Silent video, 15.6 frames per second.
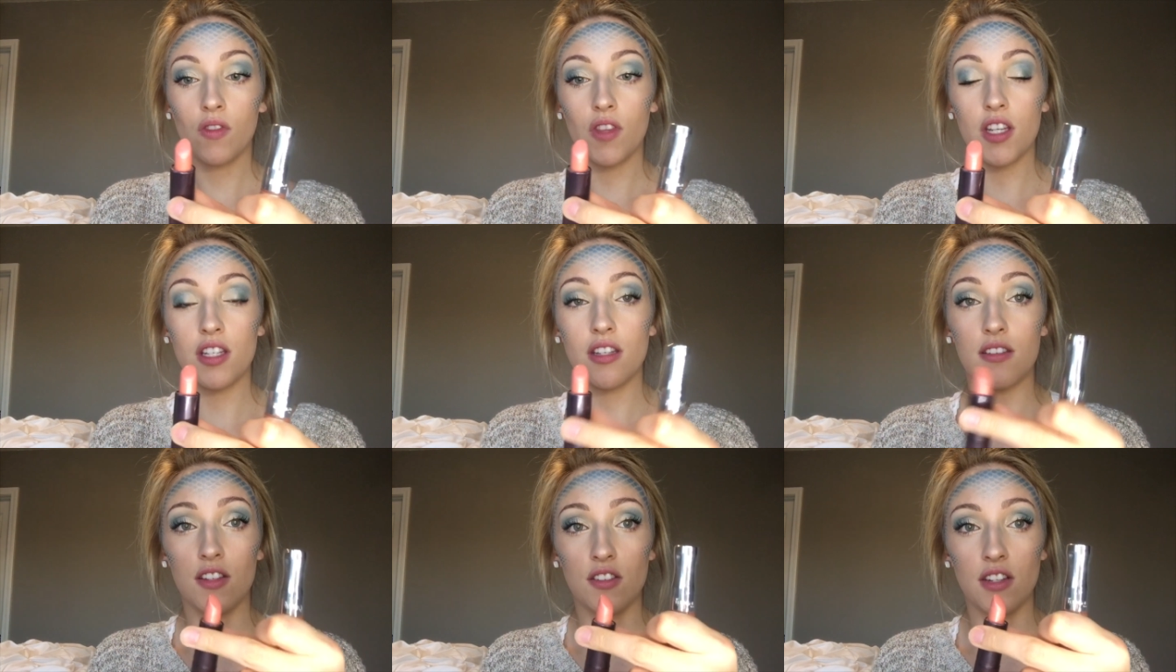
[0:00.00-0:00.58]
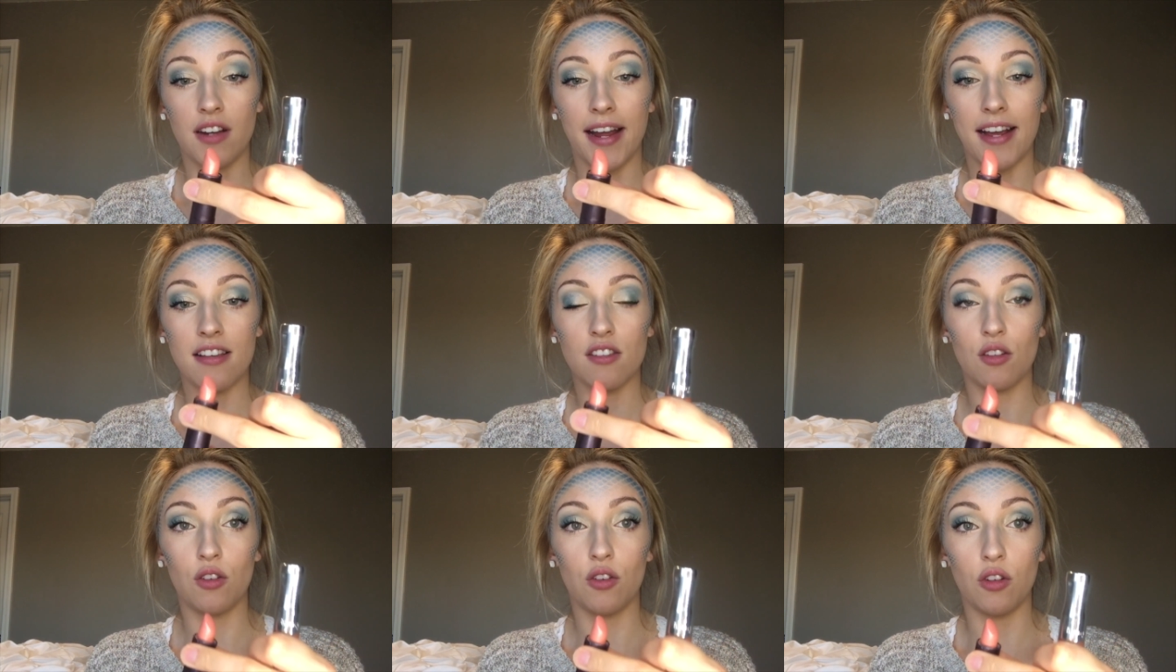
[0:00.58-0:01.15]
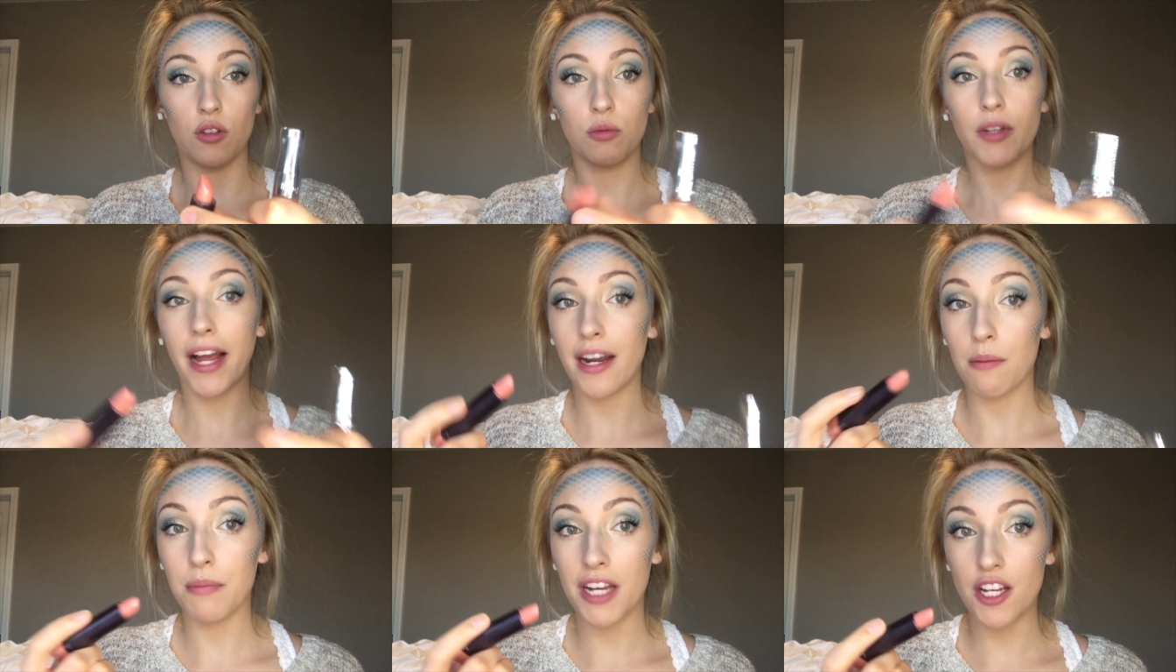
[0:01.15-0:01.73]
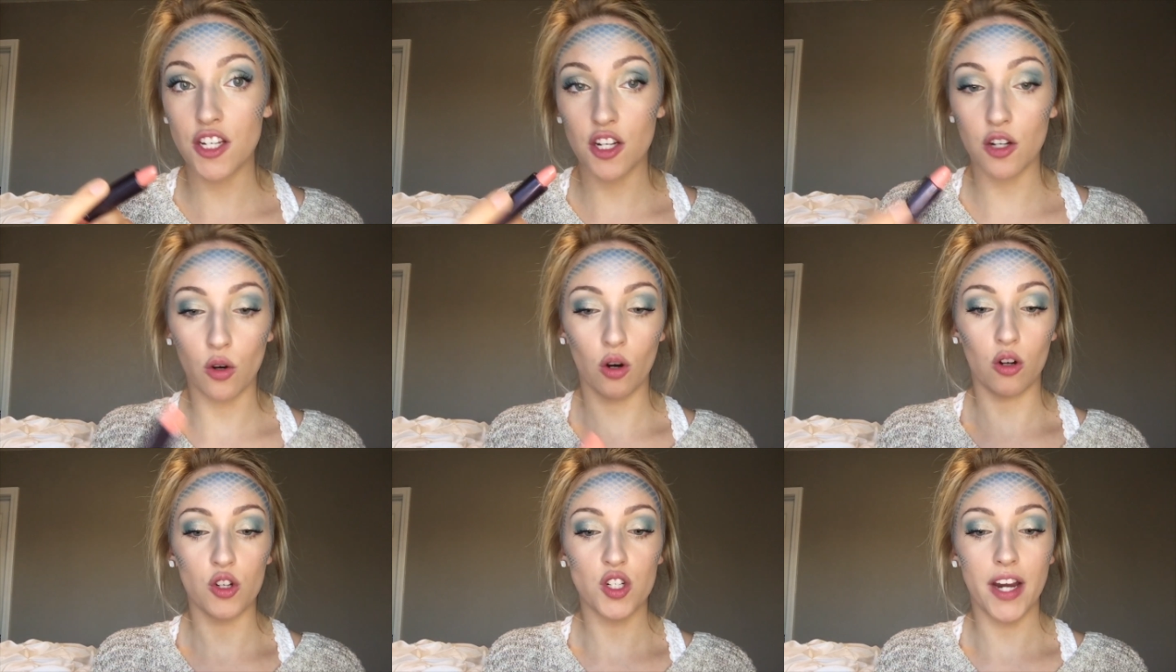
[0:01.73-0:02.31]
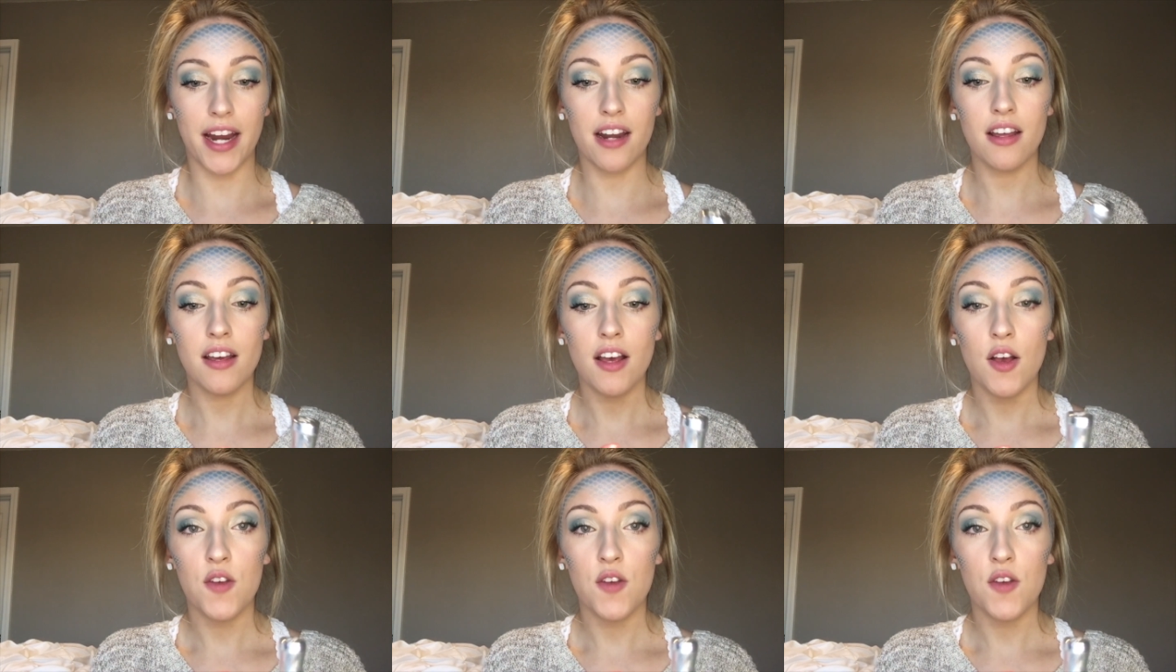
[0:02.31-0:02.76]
This is just a nice little kind of peachy coral shade.